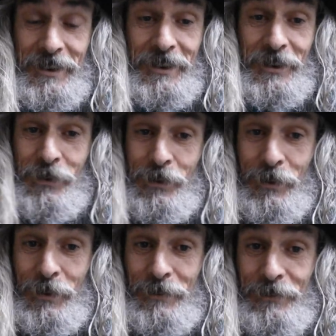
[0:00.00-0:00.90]

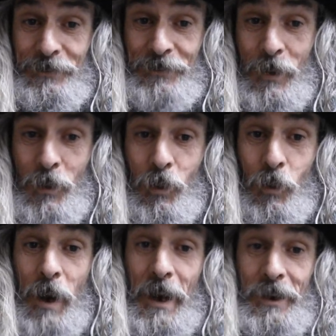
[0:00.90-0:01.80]
You're
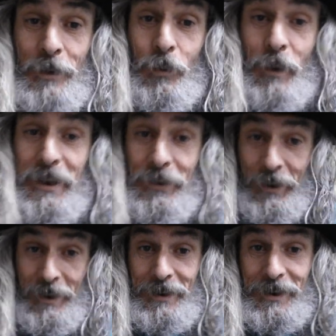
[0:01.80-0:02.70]
one with